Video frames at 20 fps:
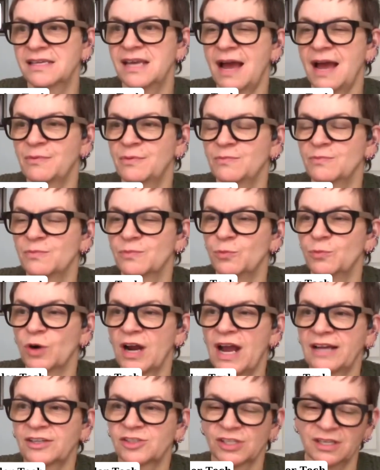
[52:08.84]
Essie,
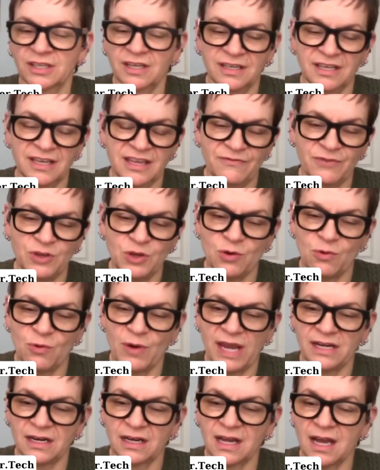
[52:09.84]
we're actually going to give
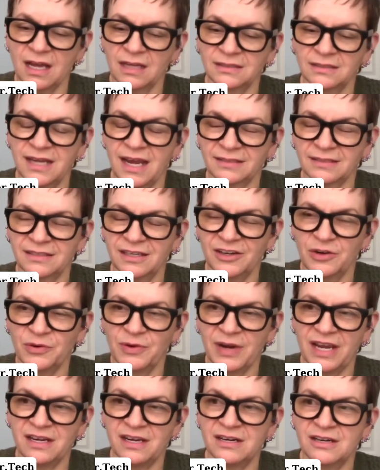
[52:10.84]
you a way to contact
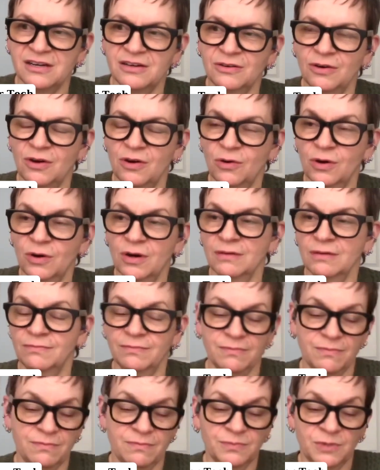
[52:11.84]
OAO
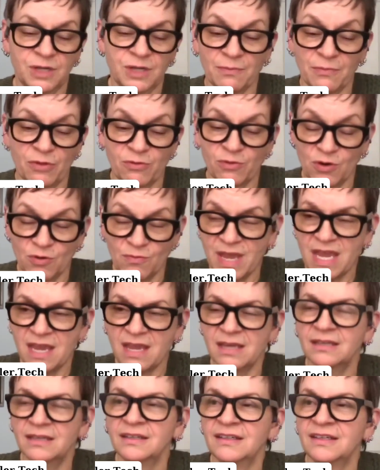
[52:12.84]
or come through
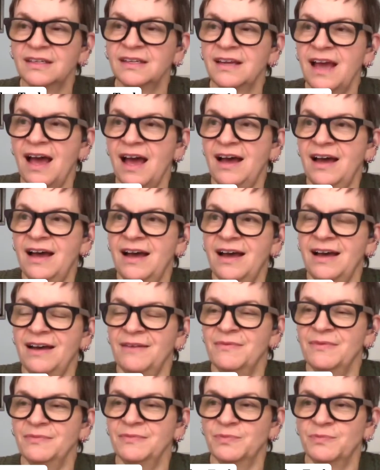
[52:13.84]
me
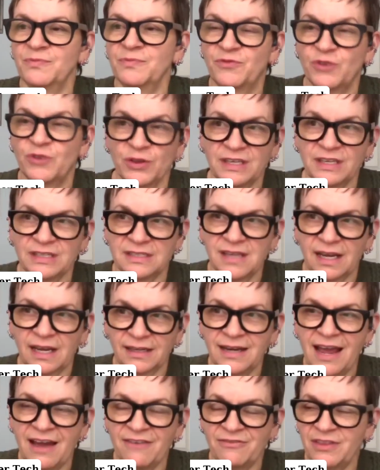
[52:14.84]
for the
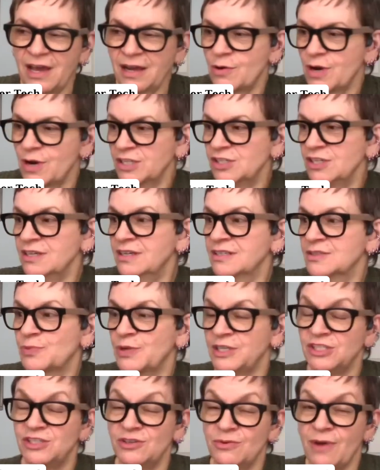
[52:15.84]
second half of that question,
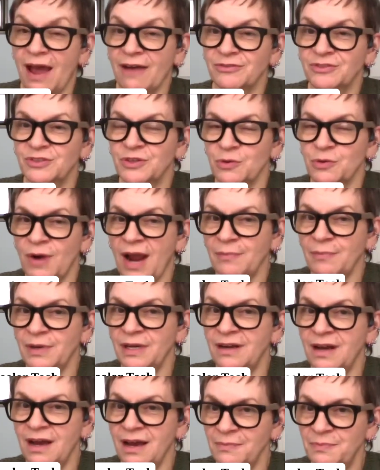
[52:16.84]
because we do have to
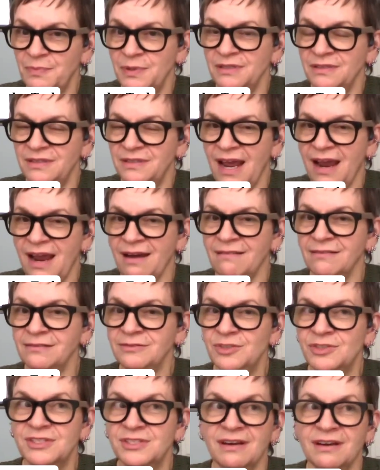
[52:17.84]
wrap it up now.